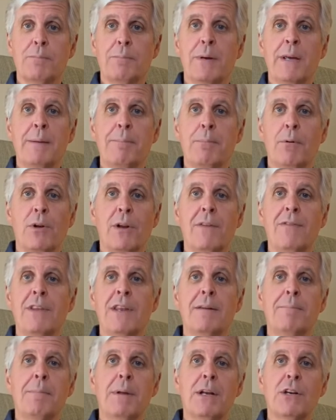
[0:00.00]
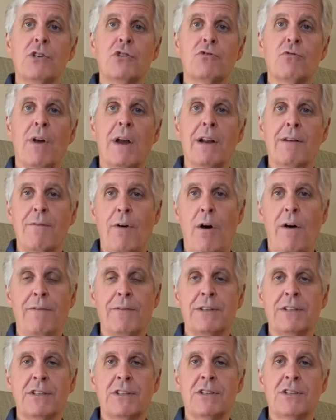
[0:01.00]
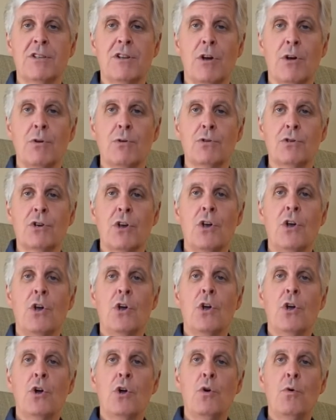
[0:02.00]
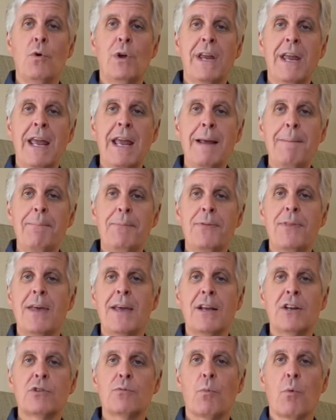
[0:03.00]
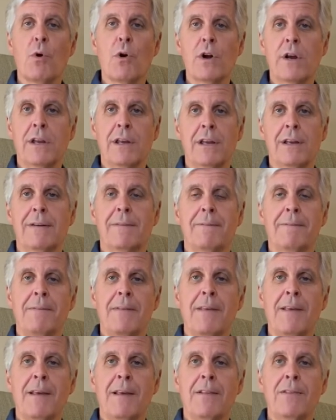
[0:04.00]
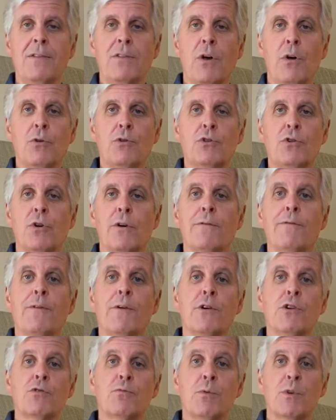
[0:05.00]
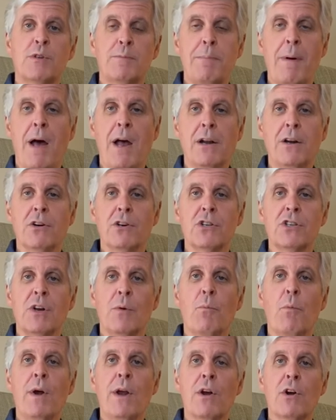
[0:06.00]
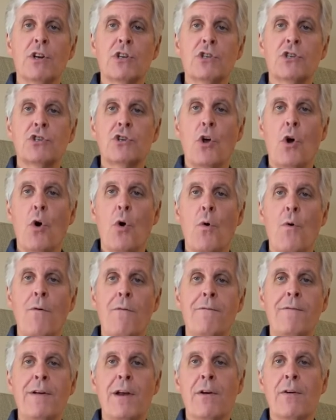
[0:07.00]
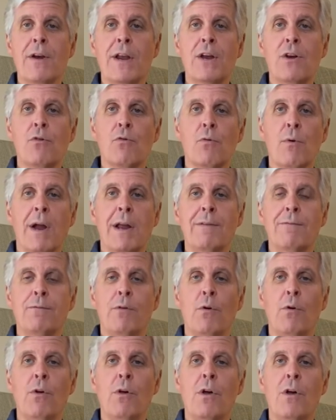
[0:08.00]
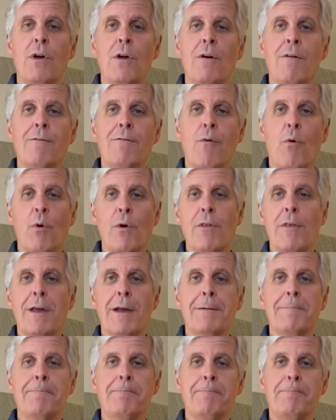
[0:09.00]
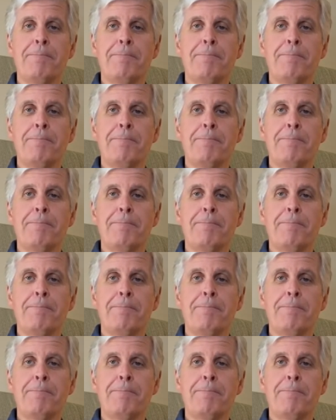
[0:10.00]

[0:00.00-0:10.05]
people in the administrative offices, those who keep things working, those who are first responders. And we are so very grateful for them.